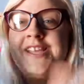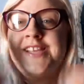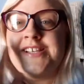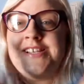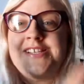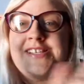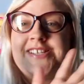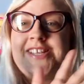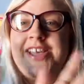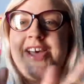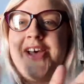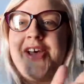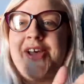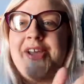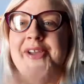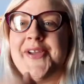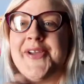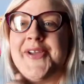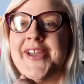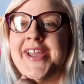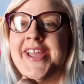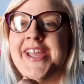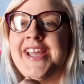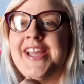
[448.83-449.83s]

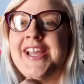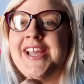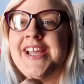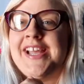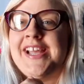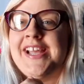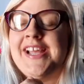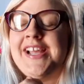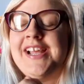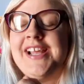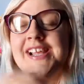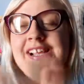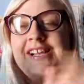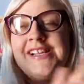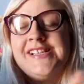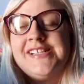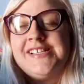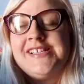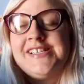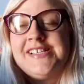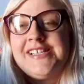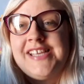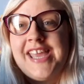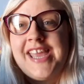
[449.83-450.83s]
So
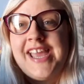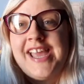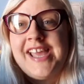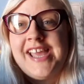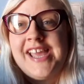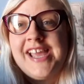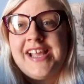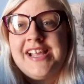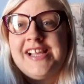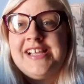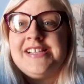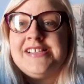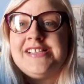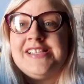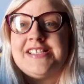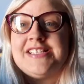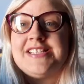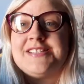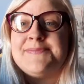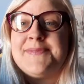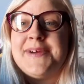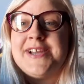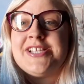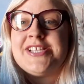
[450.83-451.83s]
yeah, this
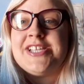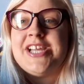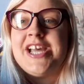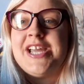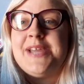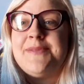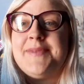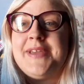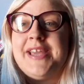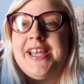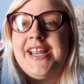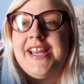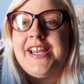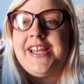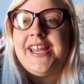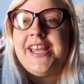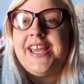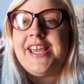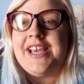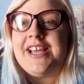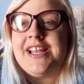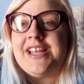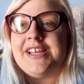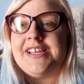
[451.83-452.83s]
is my time in
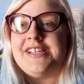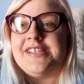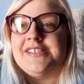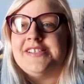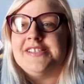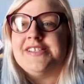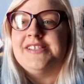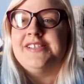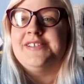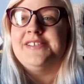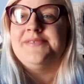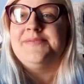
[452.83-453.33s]
England.